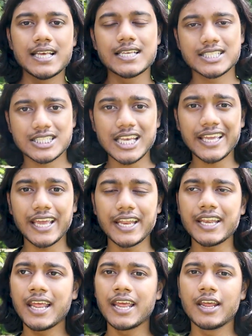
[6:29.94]

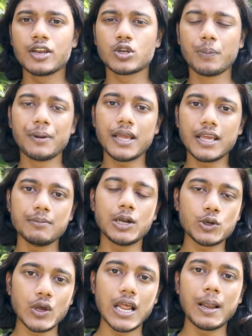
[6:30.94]
Second, to be
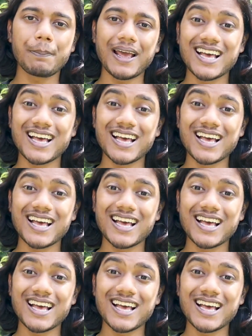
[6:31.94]
able to help